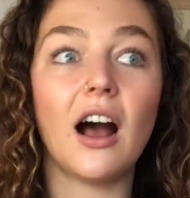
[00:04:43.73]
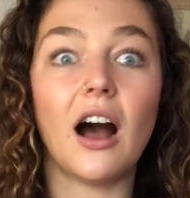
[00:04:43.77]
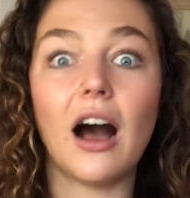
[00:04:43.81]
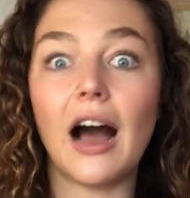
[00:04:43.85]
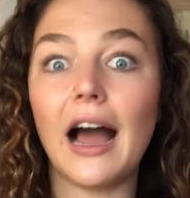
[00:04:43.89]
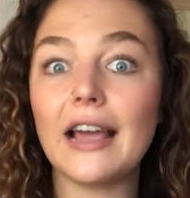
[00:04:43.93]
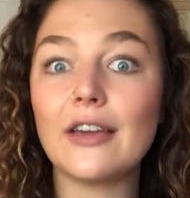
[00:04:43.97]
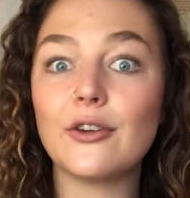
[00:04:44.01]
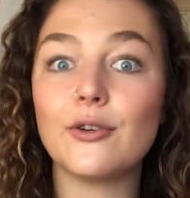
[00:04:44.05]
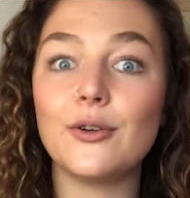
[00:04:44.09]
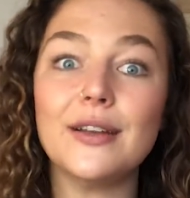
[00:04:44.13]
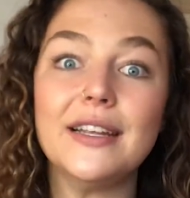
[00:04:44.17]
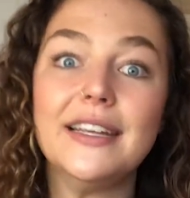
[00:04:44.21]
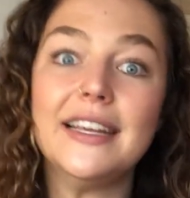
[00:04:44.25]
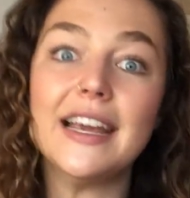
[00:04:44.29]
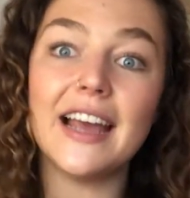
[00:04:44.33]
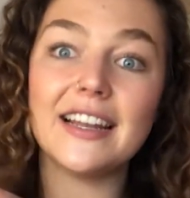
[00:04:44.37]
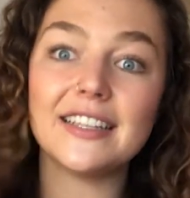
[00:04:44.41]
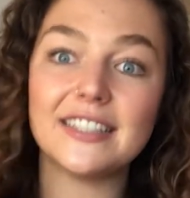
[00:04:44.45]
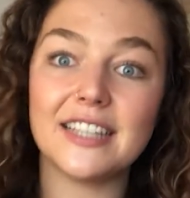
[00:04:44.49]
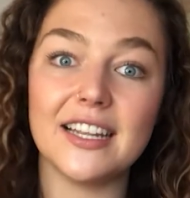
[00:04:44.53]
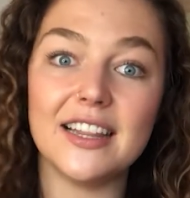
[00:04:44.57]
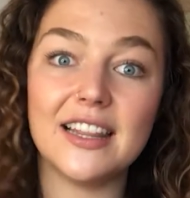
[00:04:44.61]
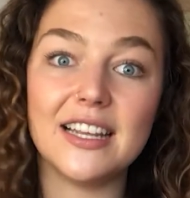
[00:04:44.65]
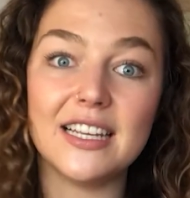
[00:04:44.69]
I could
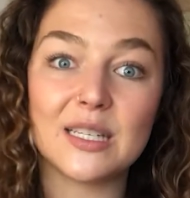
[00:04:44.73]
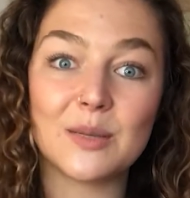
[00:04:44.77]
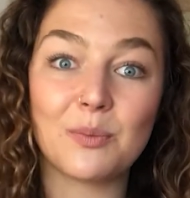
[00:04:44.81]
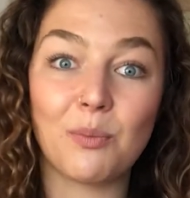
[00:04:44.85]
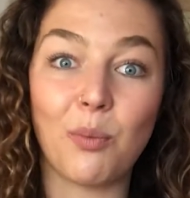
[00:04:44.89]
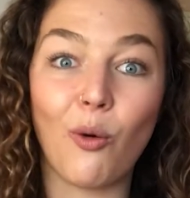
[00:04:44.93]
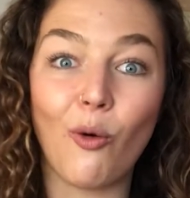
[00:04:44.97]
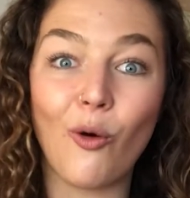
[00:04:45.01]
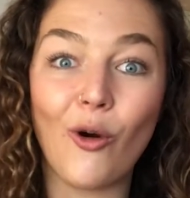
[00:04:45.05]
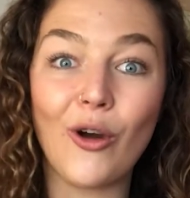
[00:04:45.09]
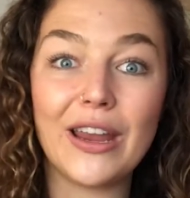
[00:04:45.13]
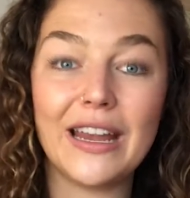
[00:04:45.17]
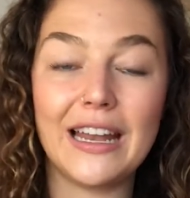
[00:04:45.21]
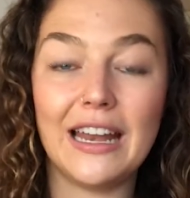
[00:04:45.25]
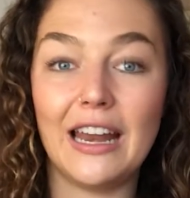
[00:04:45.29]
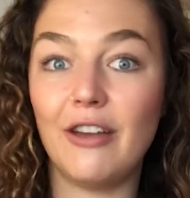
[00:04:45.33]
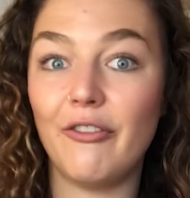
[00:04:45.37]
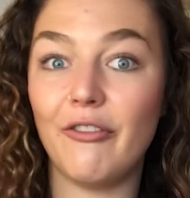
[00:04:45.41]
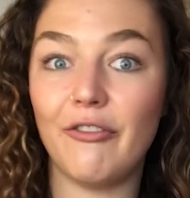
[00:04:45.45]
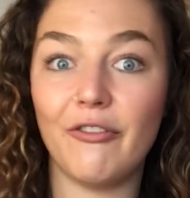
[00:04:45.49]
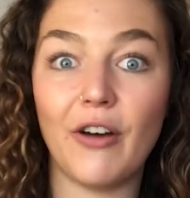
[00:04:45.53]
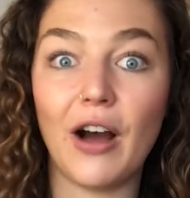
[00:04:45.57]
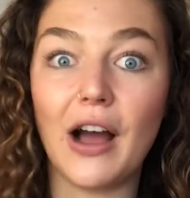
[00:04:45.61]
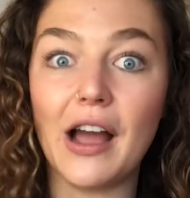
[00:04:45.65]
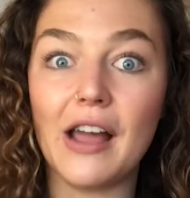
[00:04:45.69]
get to this point in
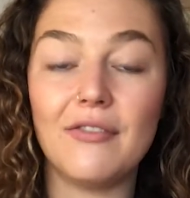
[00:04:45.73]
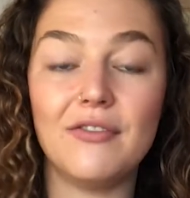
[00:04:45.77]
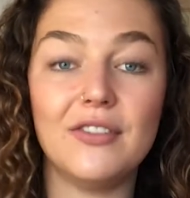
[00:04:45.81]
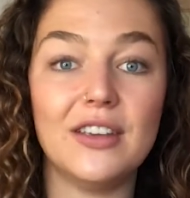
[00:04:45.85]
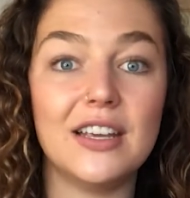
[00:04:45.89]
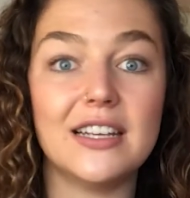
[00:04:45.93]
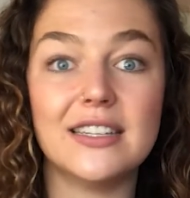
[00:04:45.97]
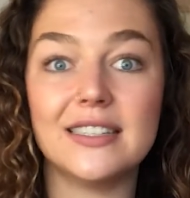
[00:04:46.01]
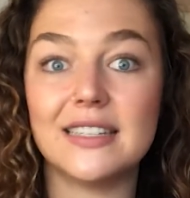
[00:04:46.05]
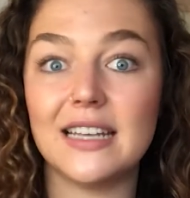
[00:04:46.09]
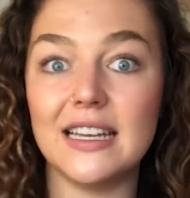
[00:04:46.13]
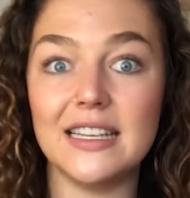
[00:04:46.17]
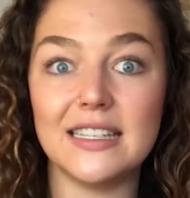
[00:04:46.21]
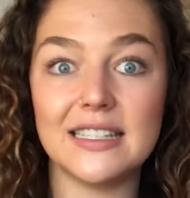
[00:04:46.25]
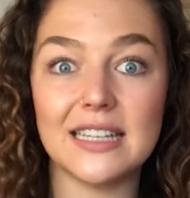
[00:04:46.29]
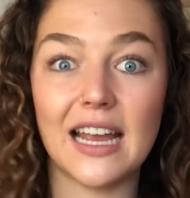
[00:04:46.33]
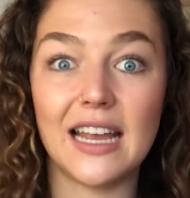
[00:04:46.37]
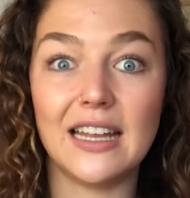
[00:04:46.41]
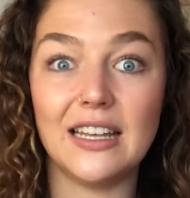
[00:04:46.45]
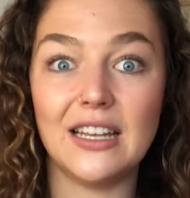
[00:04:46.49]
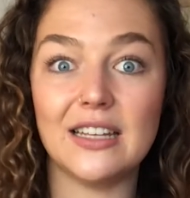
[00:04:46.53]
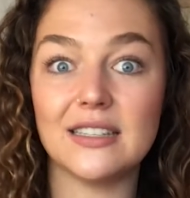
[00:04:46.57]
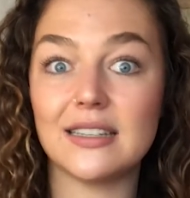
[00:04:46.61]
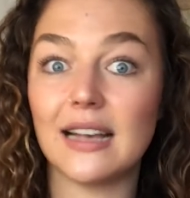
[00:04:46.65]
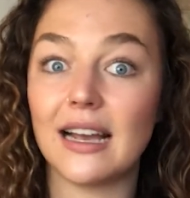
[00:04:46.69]
5 years, in
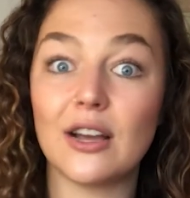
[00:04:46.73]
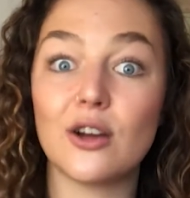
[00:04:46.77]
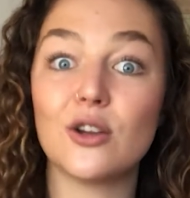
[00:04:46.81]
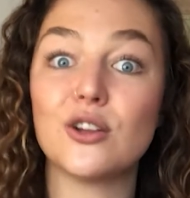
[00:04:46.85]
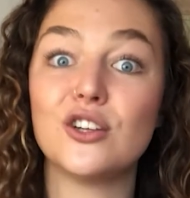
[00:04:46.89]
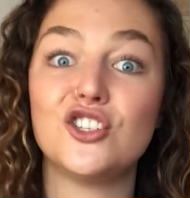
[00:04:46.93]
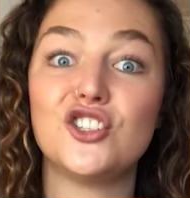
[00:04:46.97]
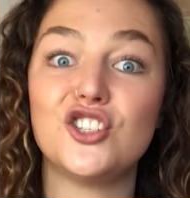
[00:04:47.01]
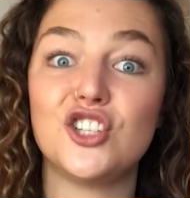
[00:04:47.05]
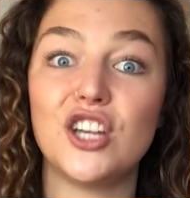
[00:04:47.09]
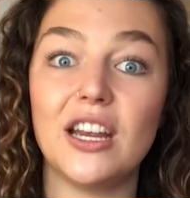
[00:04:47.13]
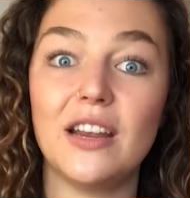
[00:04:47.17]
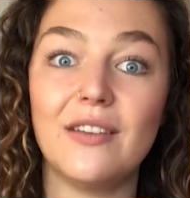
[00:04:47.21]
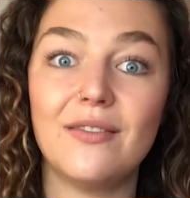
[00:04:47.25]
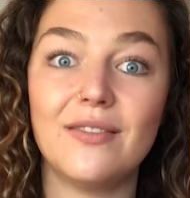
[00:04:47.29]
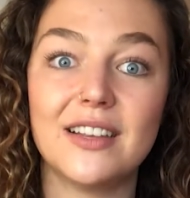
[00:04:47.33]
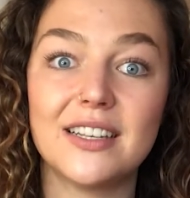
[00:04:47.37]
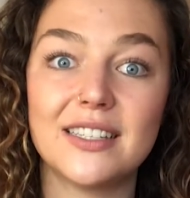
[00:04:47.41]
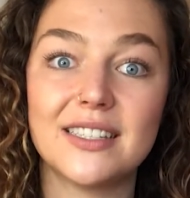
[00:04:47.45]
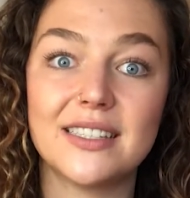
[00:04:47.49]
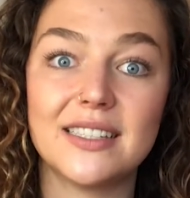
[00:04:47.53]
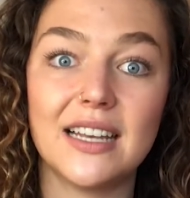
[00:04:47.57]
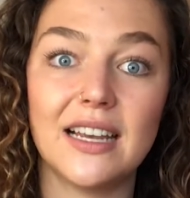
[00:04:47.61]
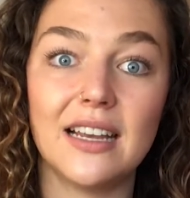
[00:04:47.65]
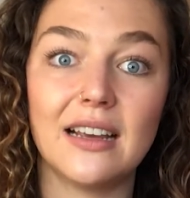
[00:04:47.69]
10 years, I could achieve
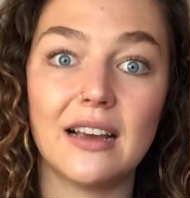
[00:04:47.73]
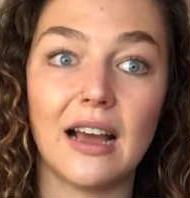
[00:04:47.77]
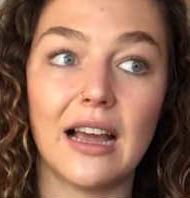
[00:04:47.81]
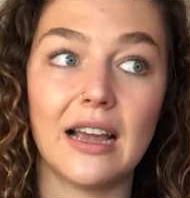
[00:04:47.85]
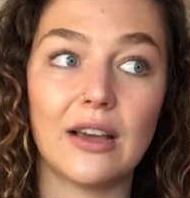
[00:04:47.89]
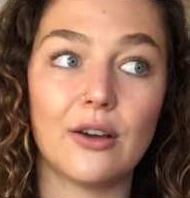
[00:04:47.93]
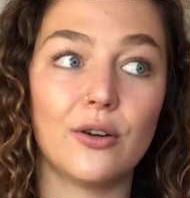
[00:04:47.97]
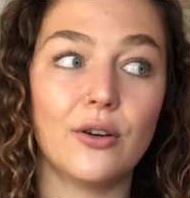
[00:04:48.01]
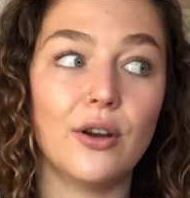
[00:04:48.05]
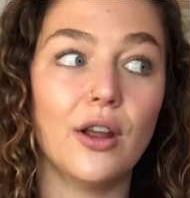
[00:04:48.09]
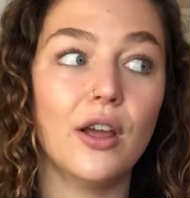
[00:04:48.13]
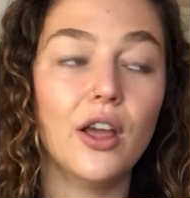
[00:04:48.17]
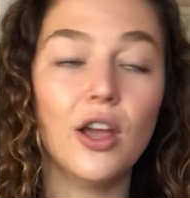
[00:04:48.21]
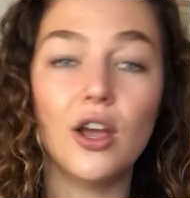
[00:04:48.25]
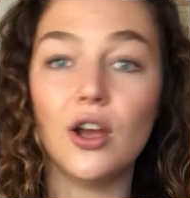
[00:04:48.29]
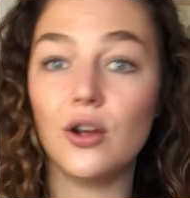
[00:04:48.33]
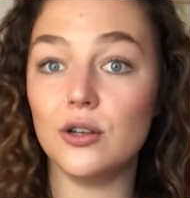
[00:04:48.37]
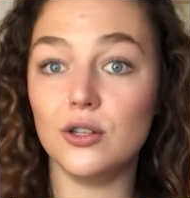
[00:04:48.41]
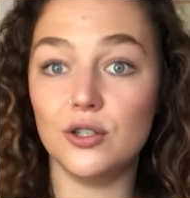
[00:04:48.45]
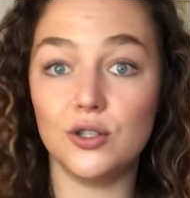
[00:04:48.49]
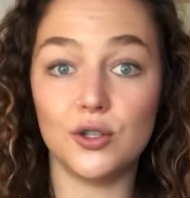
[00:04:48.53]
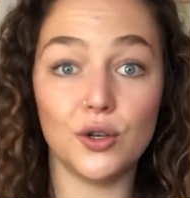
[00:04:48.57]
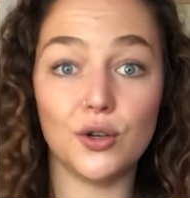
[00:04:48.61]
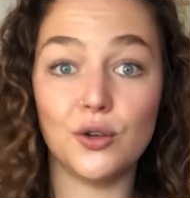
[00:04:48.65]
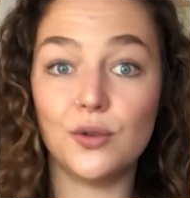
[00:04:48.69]
this thing, I could
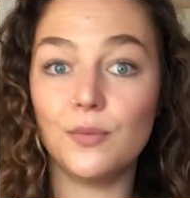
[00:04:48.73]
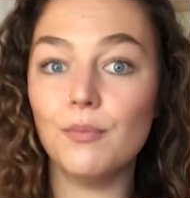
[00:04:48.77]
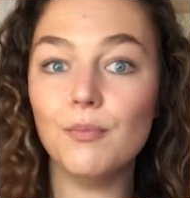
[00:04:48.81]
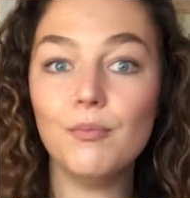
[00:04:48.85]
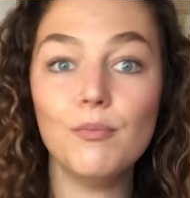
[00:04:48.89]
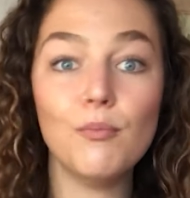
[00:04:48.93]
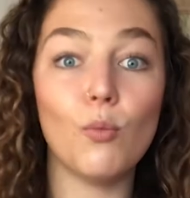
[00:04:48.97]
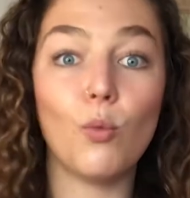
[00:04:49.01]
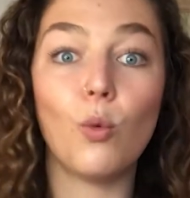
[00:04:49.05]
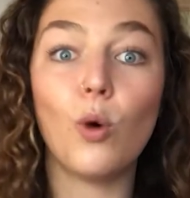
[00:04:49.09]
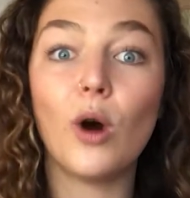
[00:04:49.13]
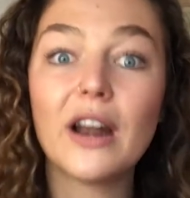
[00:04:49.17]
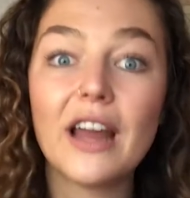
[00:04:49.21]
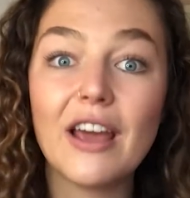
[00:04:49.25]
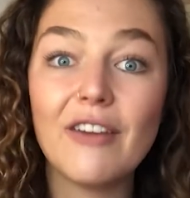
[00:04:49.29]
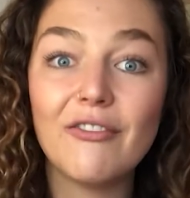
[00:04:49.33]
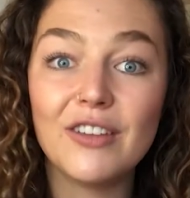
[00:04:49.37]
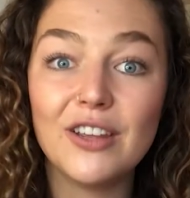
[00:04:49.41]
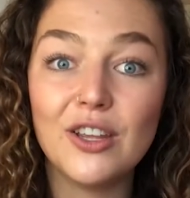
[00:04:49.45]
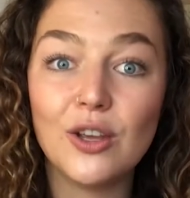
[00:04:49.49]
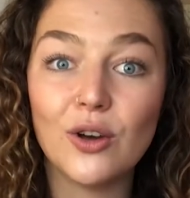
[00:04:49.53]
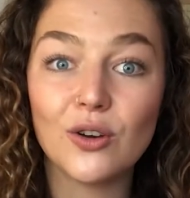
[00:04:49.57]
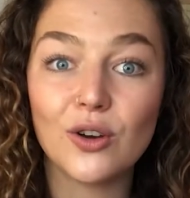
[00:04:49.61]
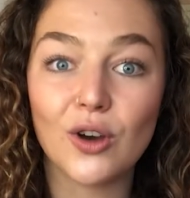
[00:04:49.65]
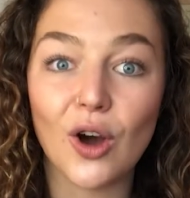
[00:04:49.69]
do whatever
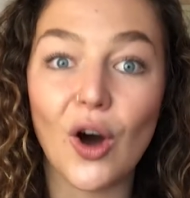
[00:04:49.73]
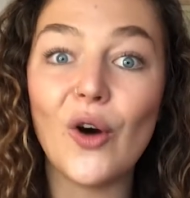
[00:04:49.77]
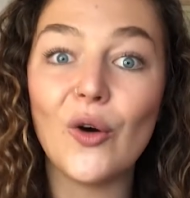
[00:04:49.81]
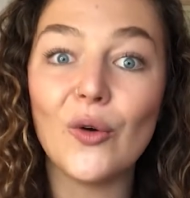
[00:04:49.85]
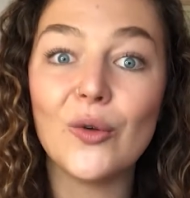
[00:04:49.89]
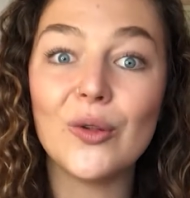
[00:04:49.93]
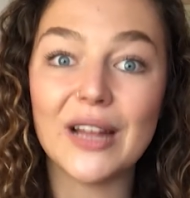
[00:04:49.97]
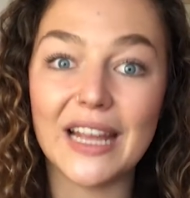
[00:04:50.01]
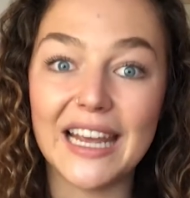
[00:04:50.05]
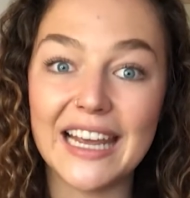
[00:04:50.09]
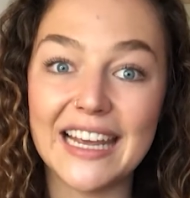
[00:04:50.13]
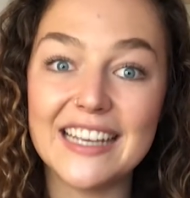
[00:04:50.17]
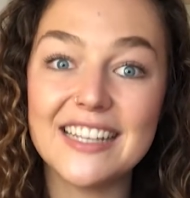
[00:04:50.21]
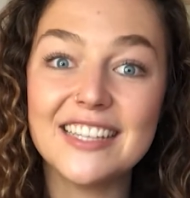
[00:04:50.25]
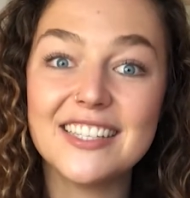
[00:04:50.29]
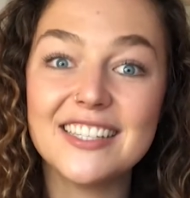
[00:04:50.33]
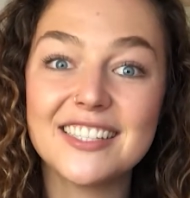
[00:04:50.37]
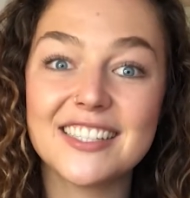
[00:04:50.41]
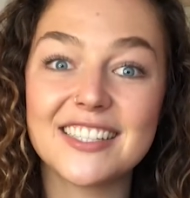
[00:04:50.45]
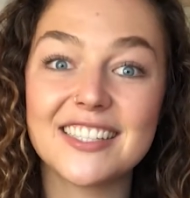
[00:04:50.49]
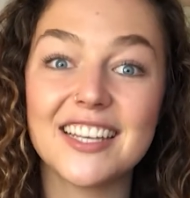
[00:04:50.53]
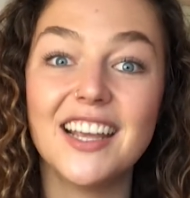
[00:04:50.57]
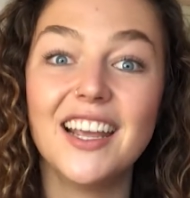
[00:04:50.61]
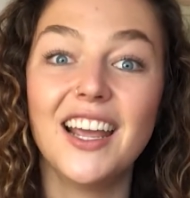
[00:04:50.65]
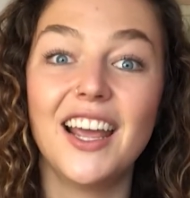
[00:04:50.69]
your goal
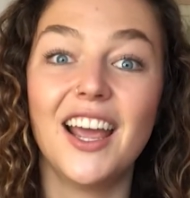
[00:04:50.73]
is.